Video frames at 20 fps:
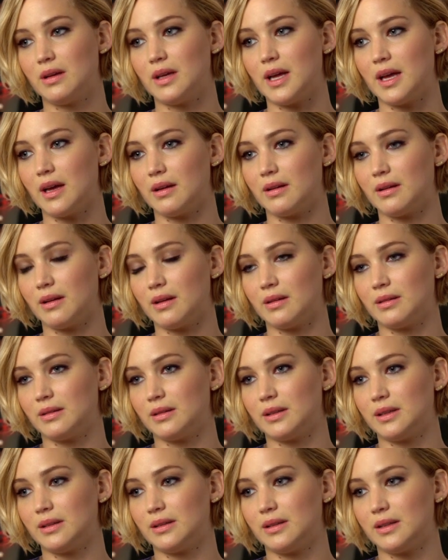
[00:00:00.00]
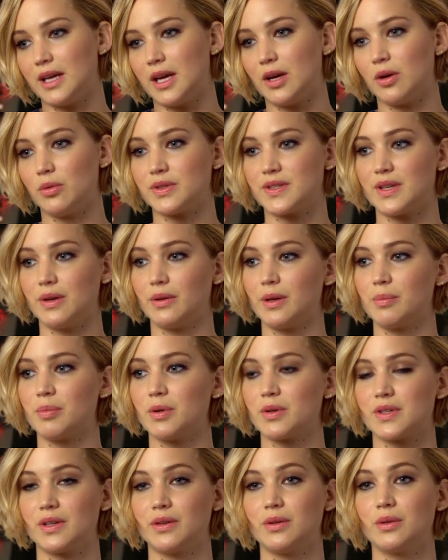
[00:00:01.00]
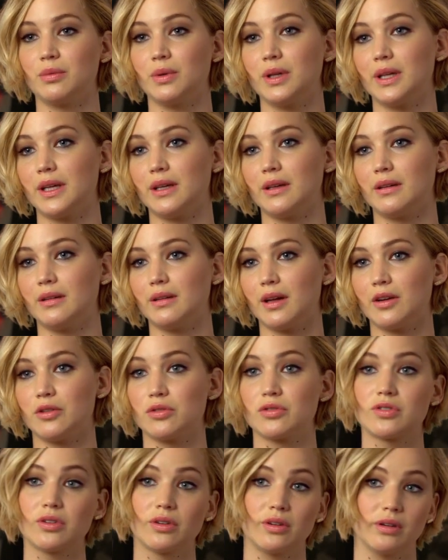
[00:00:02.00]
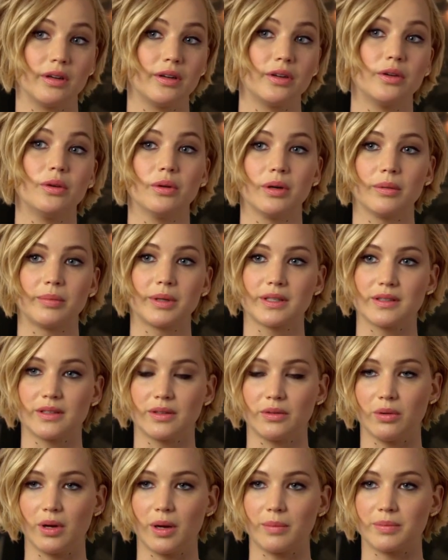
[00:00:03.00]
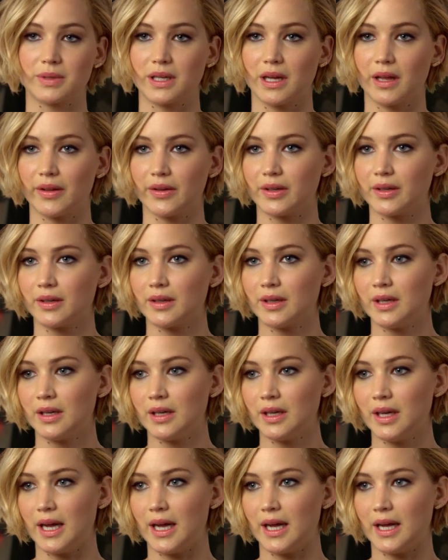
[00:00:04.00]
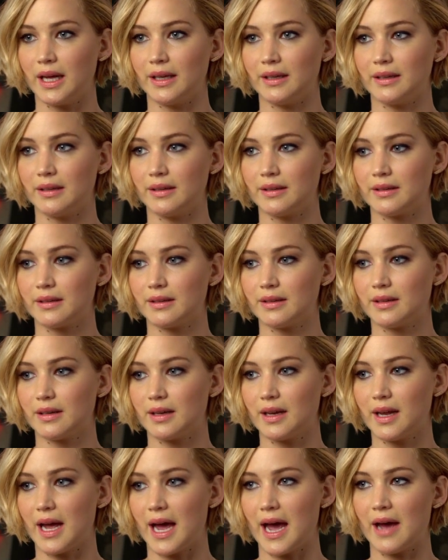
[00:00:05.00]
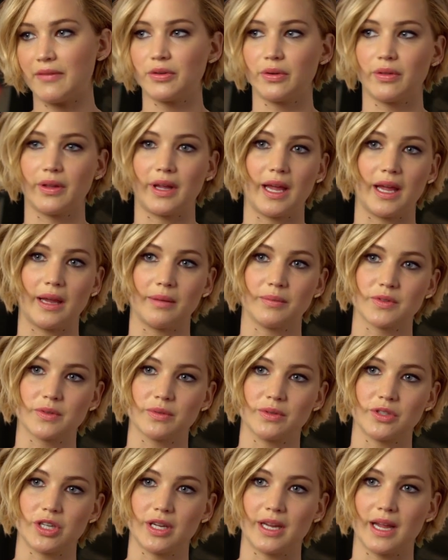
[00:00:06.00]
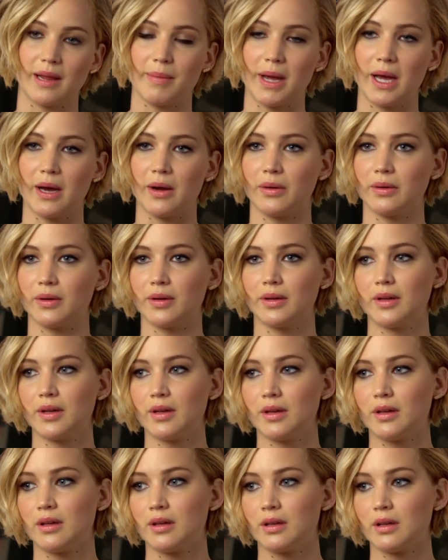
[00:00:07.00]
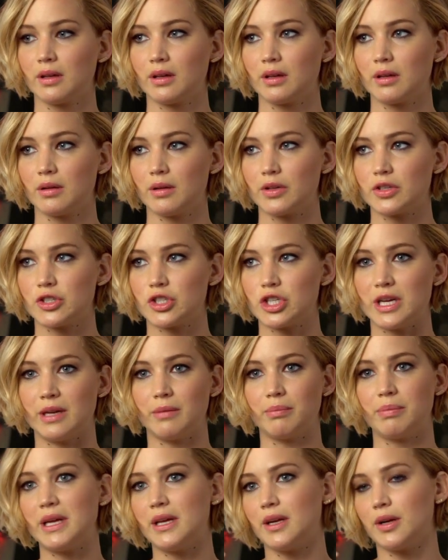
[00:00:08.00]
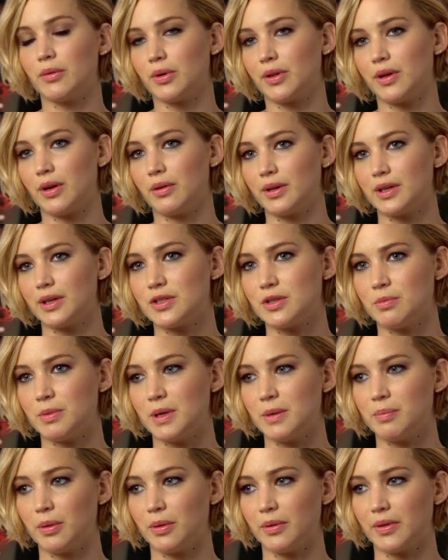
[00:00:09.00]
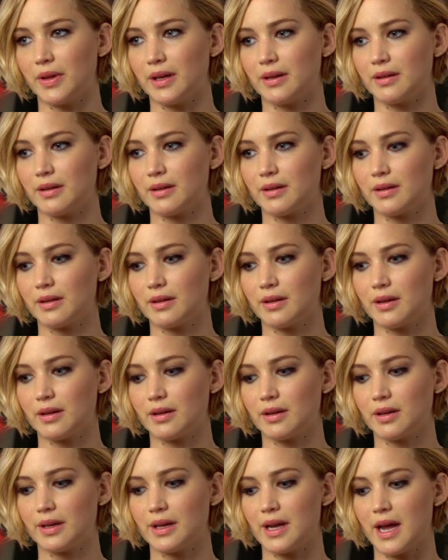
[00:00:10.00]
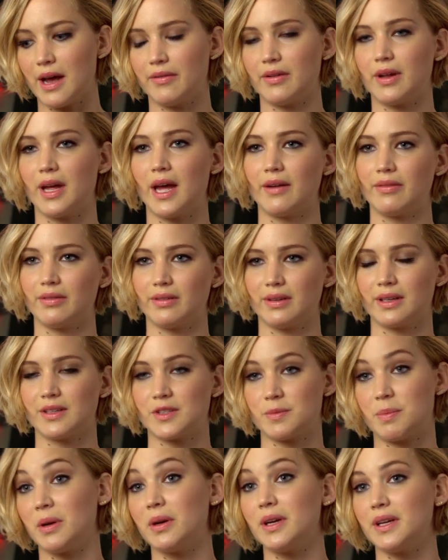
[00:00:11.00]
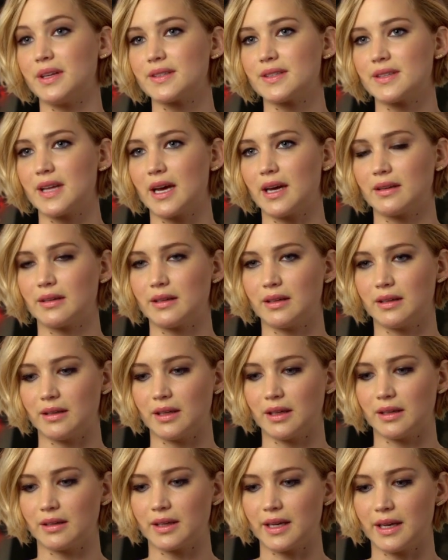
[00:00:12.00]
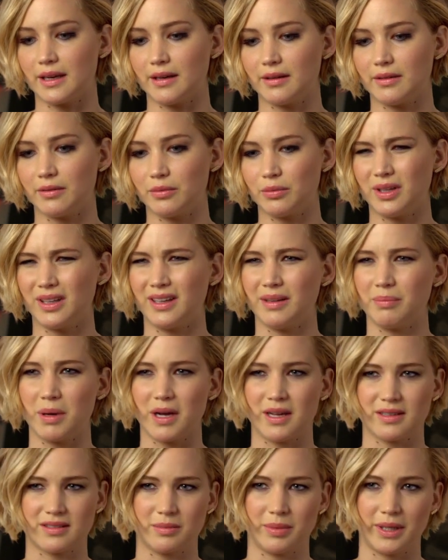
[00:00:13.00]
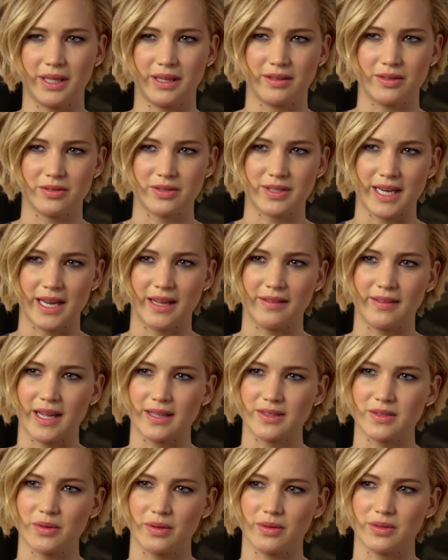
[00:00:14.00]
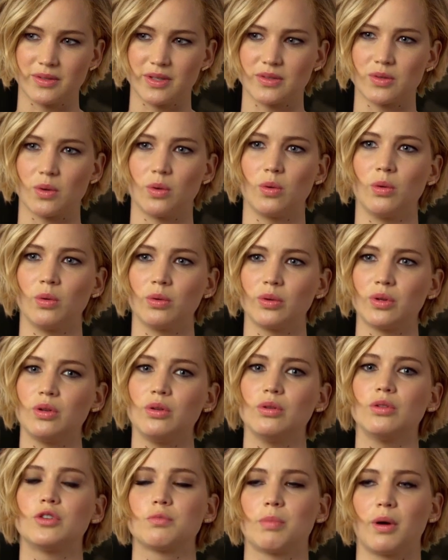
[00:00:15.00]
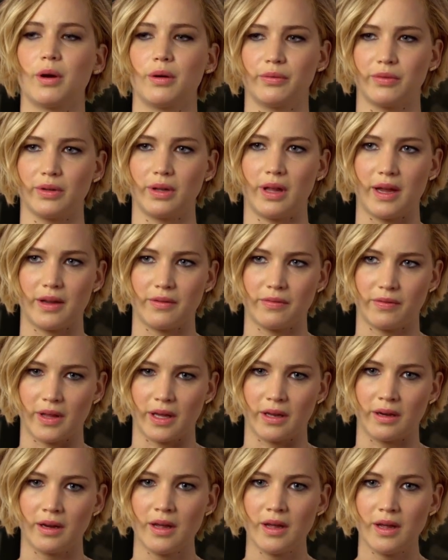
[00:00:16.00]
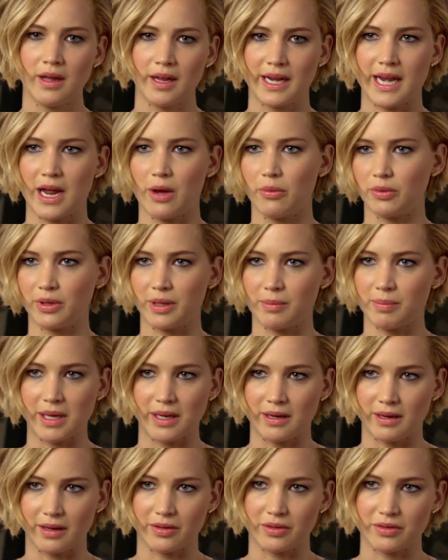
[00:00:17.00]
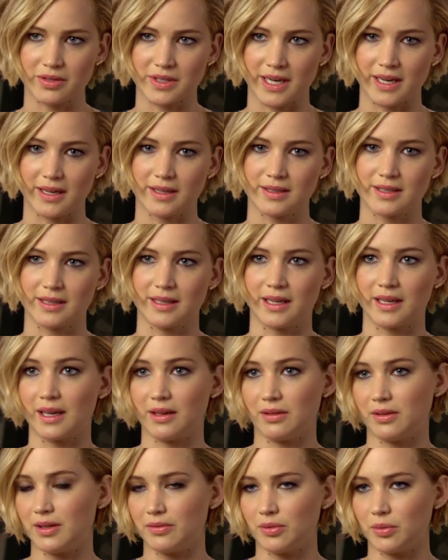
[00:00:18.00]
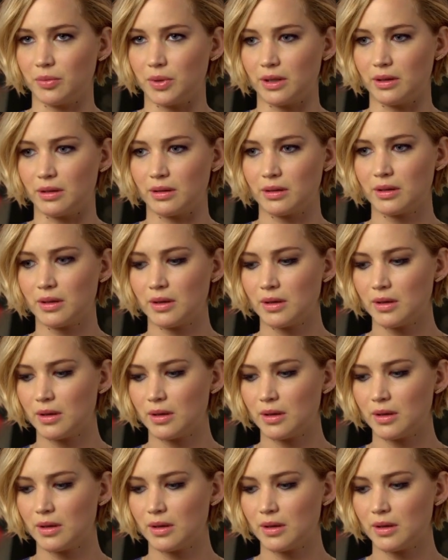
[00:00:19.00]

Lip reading: Gale was the only person who really understood her and knew her because they grew up together. And after the games, when she came out, she and Peeta were the two people that have experienced that and that can really possibly understand that. So there's this whole huge part of her life that now only Peeta understands and that Gale never will.